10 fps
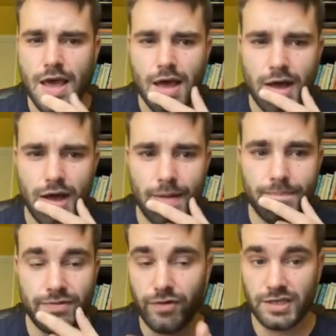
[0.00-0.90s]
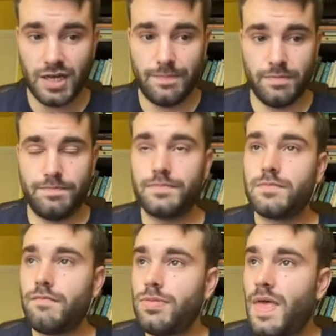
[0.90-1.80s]
For example,
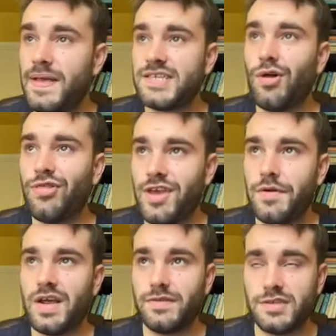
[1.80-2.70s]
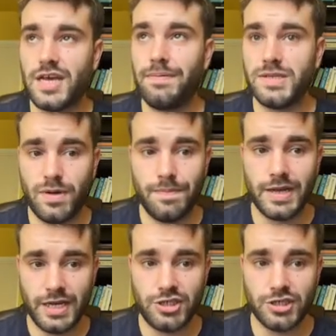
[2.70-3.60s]
this whole theory of the surplus
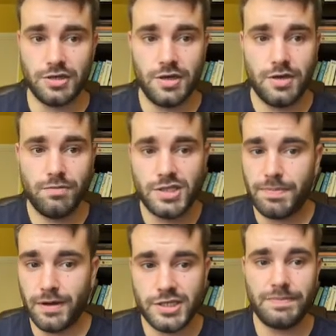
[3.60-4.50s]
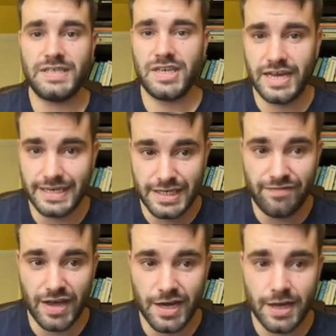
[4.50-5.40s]
population was supposed to be
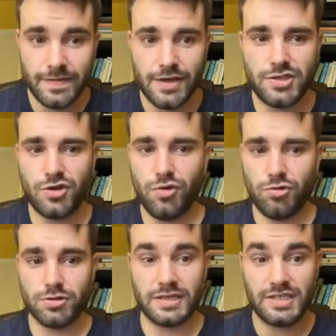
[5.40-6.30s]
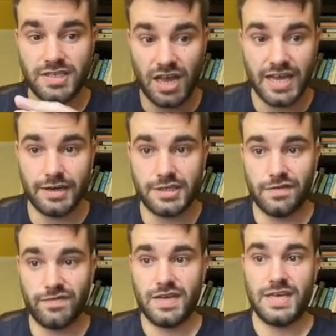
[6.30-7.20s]
scientific. They used to call the science
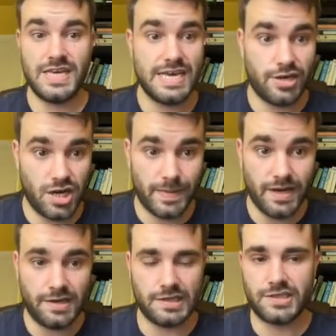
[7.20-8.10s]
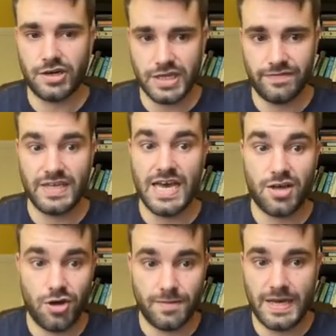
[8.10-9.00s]
of economics, the study of the
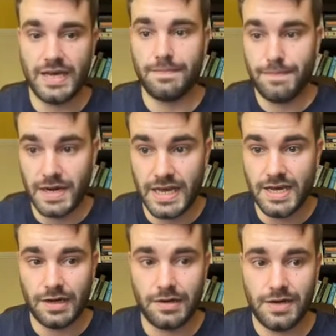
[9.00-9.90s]
economy and money and